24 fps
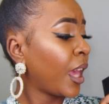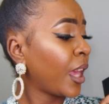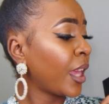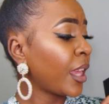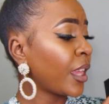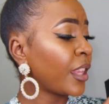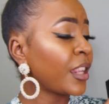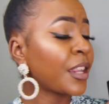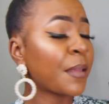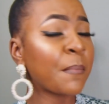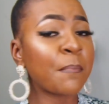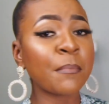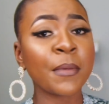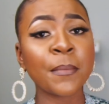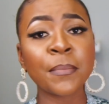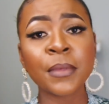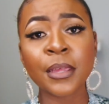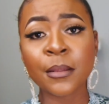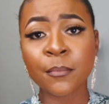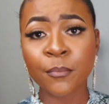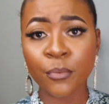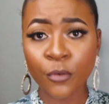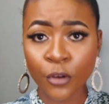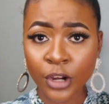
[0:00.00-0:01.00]

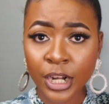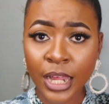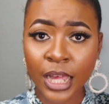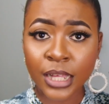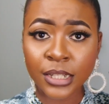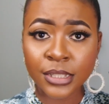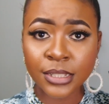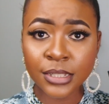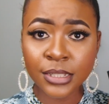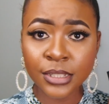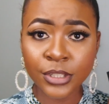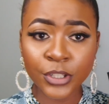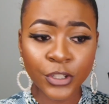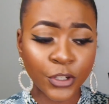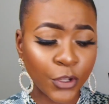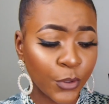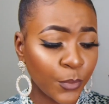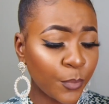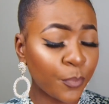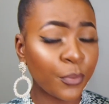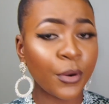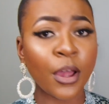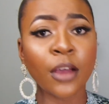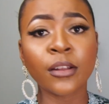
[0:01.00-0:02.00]
Namibian product, you
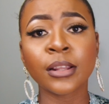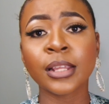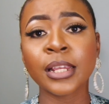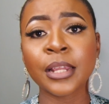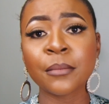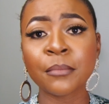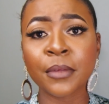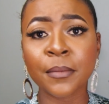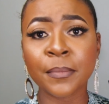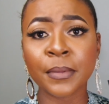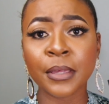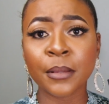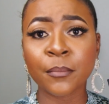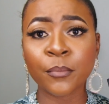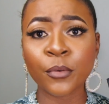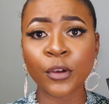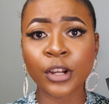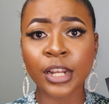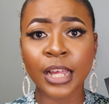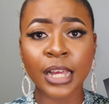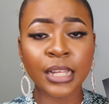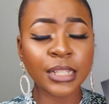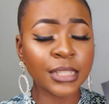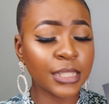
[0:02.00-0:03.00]
know, proudly
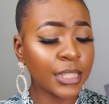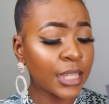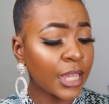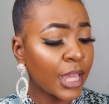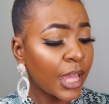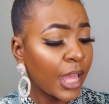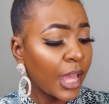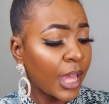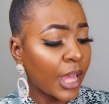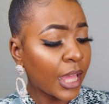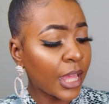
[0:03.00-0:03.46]
Namibian product.